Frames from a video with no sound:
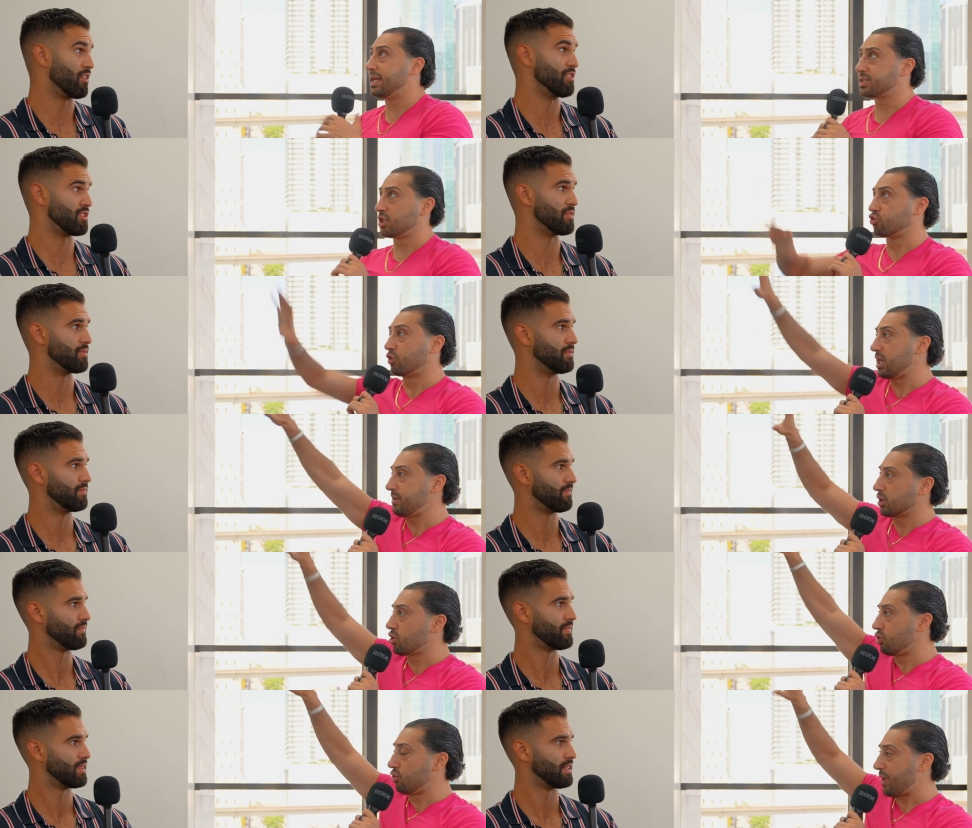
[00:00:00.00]
Speaker 1: is the too. dream, the
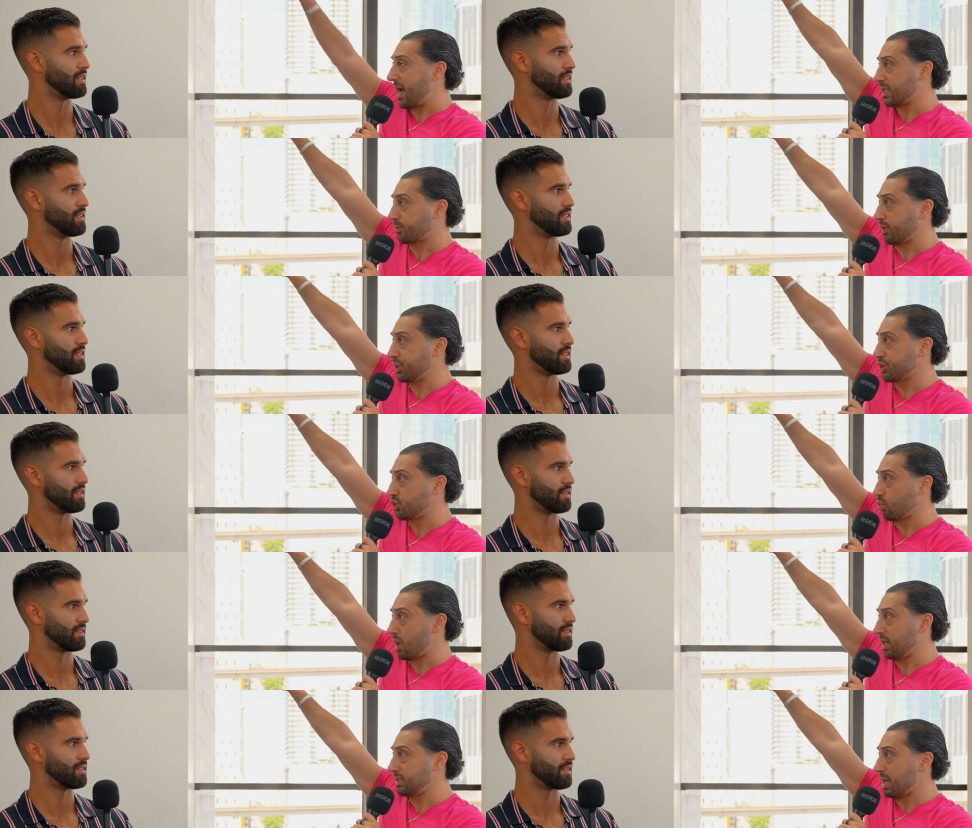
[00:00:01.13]
goal, the aspirations you
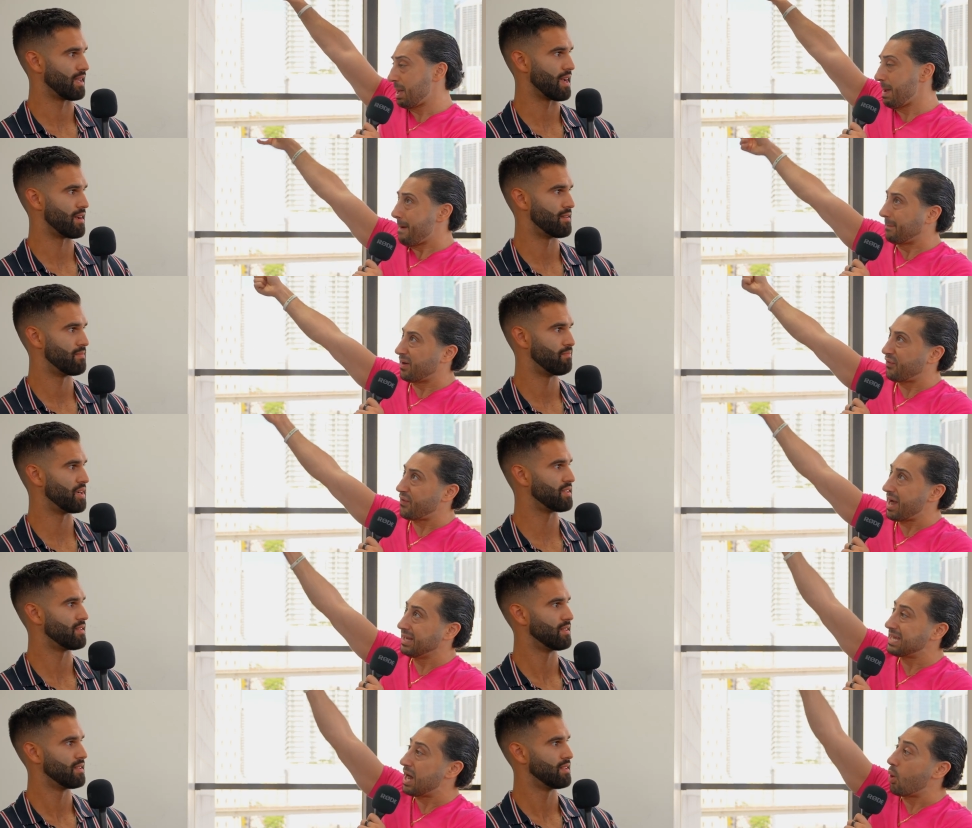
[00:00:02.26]
want. Yeah. But
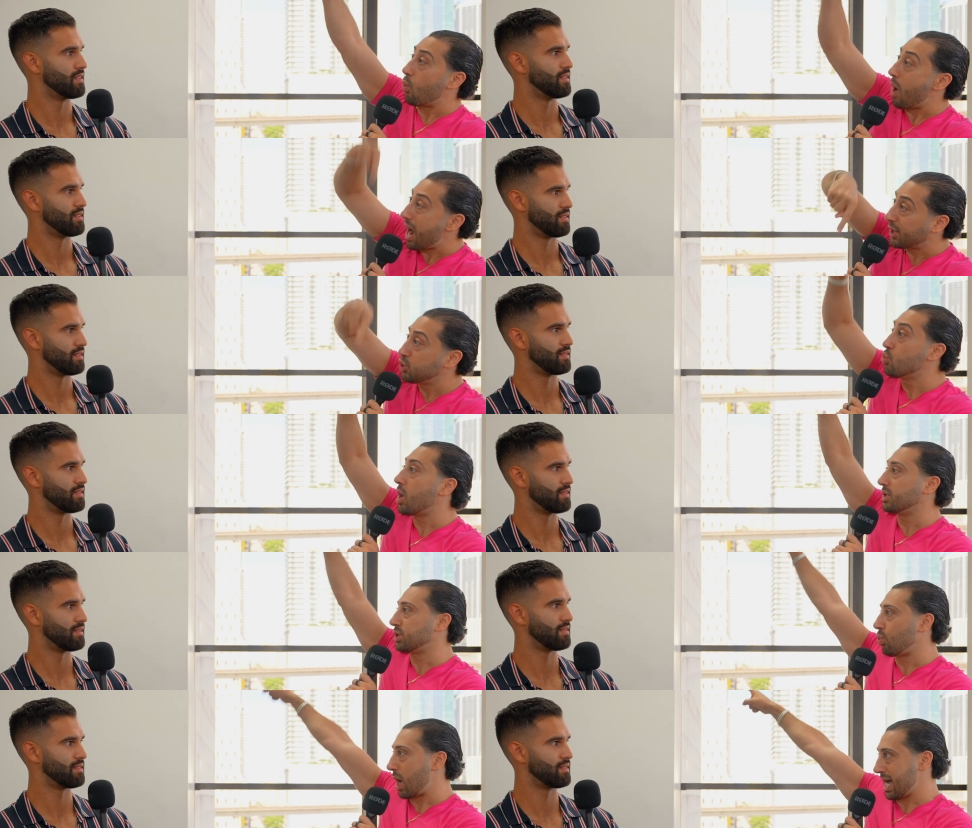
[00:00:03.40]
find but, out why you want
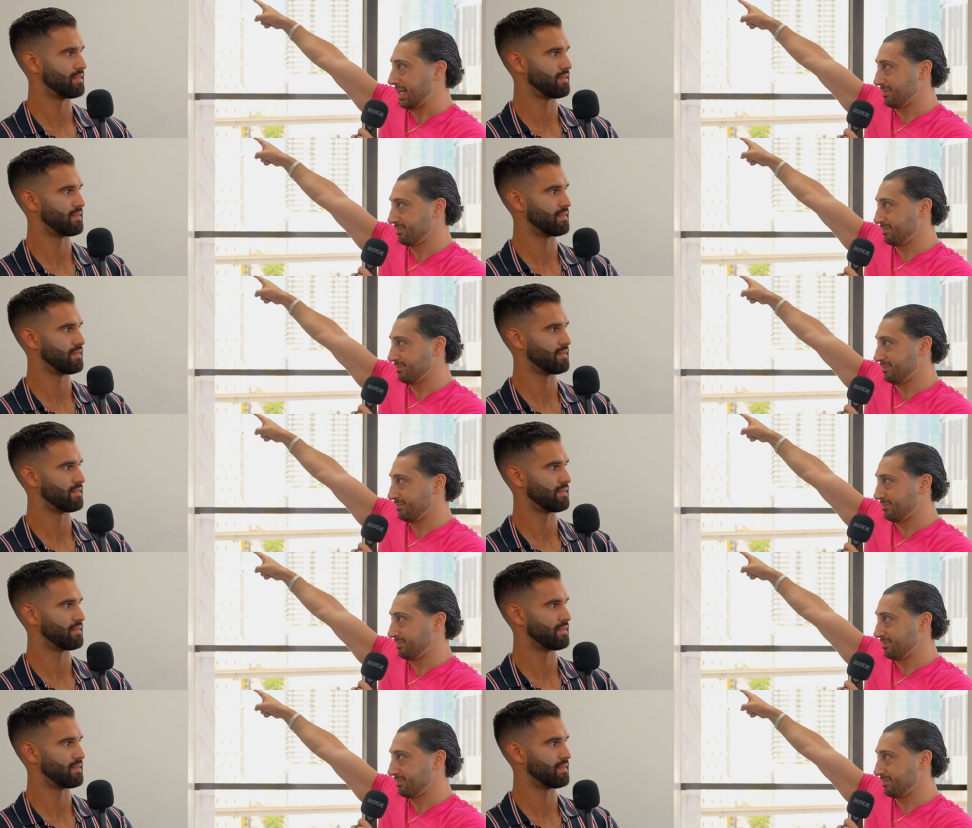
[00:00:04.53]
the why.